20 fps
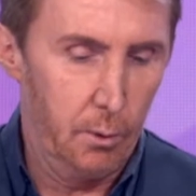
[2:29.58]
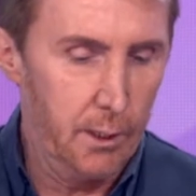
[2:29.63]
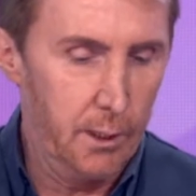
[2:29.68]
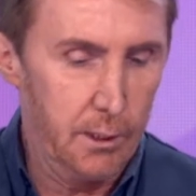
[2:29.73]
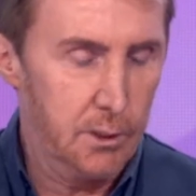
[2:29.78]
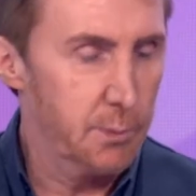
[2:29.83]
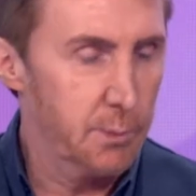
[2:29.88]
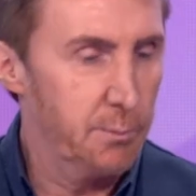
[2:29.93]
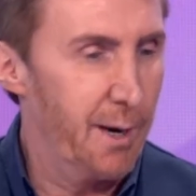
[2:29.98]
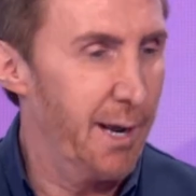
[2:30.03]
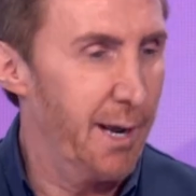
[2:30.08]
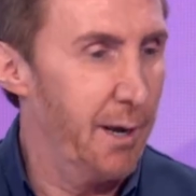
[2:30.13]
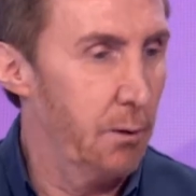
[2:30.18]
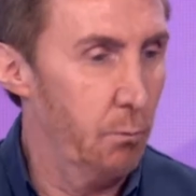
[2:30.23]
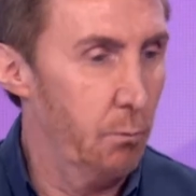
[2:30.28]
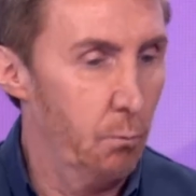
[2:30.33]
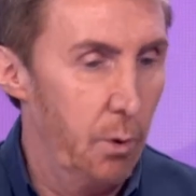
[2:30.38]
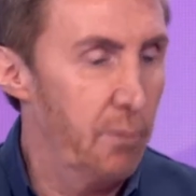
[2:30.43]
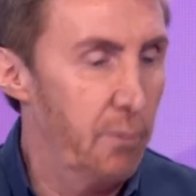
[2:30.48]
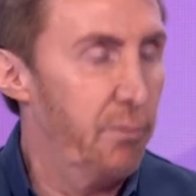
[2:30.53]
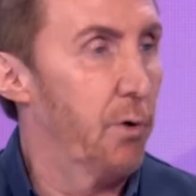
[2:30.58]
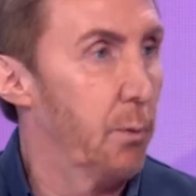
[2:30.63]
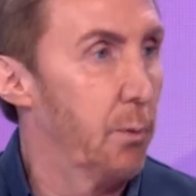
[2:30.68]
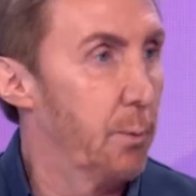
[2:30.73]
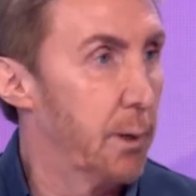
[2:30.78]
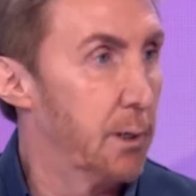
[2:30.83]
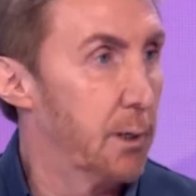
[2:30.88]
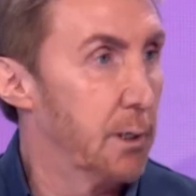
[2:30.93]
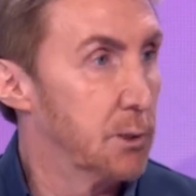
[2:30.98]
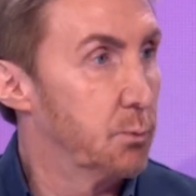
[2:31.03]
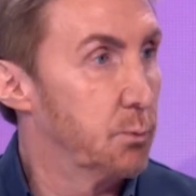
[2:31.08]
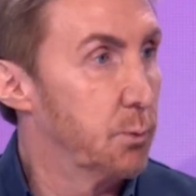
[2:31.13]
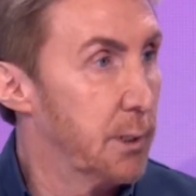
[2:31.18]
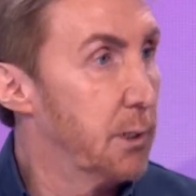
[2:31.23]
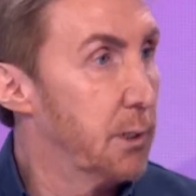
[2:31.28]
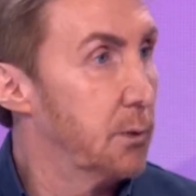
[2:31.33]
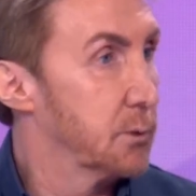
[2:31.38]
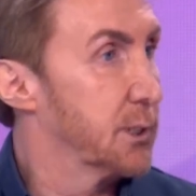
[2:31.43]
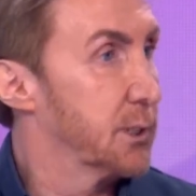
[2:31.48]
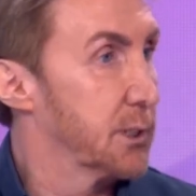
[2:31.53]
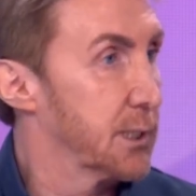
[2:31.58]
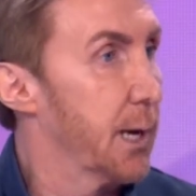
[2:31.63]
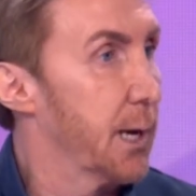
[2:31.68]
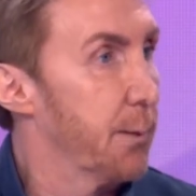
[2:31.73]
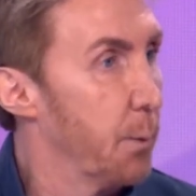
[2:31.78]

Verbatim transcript: it doesn't matter what phobia it is, we use the same